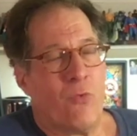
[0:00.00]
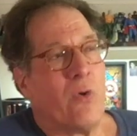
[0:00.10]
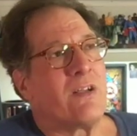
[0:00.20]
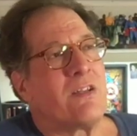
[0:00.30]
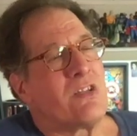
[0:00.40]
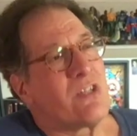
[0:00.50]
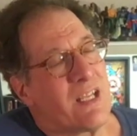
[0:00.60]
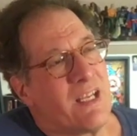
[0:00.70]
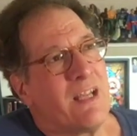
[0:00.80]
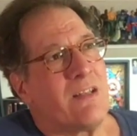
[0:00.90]
worked
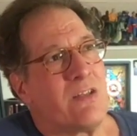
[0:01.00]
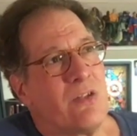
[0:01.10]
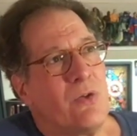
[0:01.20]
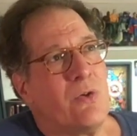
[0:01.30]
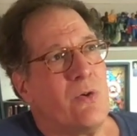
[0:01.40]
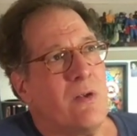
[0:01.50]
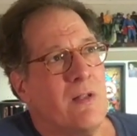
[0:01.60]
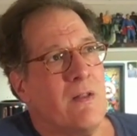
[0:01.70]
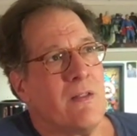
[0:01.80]
to get to